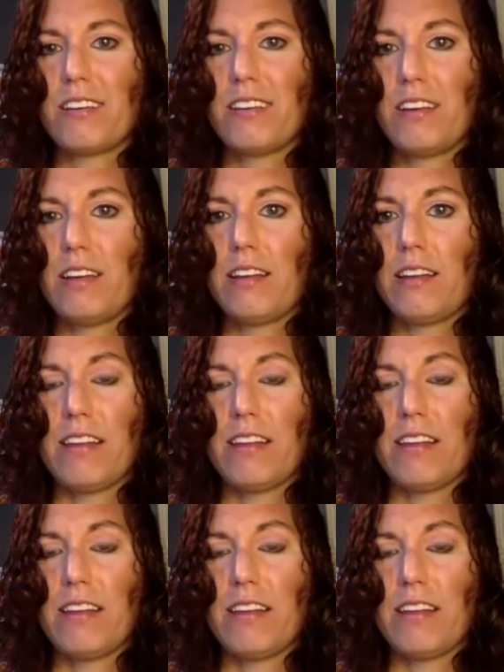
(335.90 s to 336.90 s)
it's an
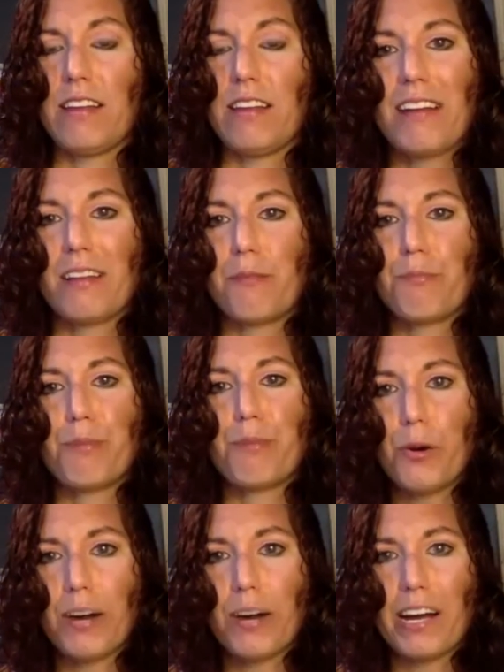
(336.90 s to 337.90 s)
8-week pilot
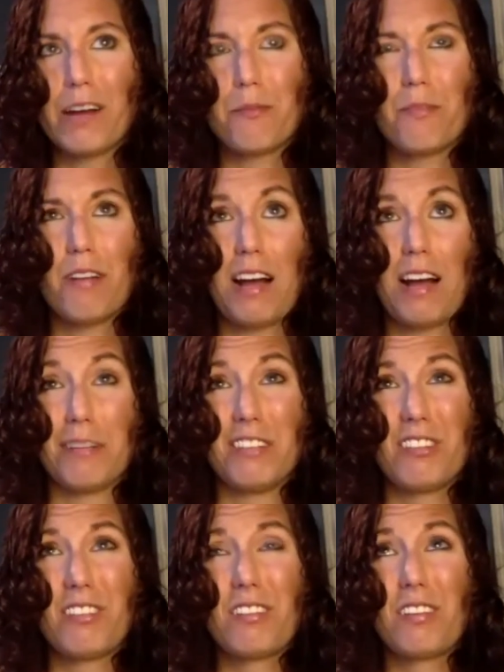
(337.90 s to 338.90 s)
program.
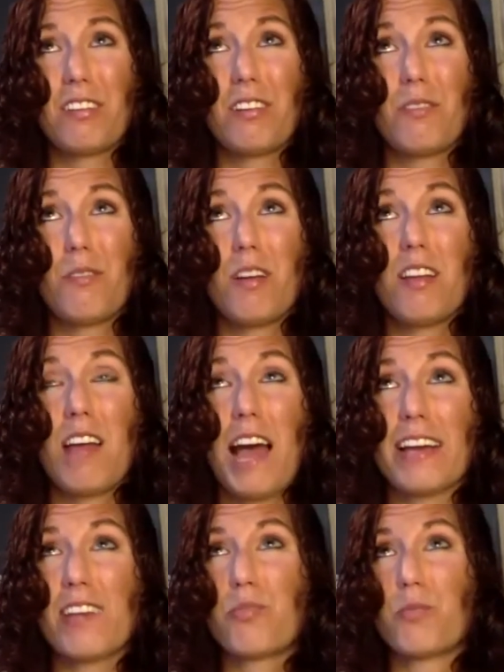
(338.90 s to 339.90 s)
I
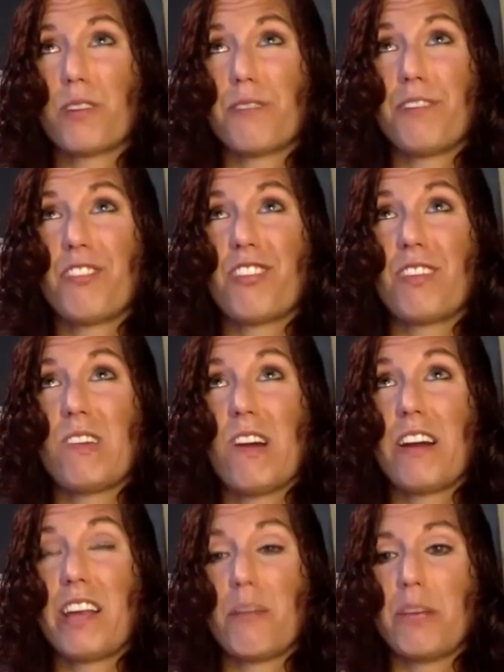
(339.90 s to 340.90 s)
guess we're officially starting
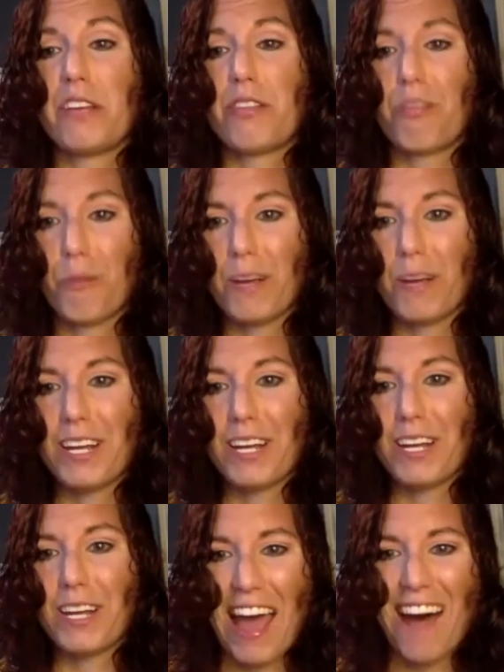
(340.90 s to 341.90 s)
in week 3
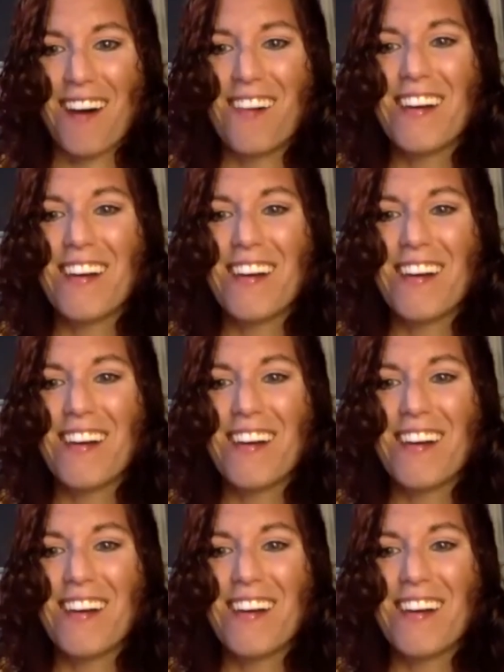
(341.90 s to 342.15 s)
now.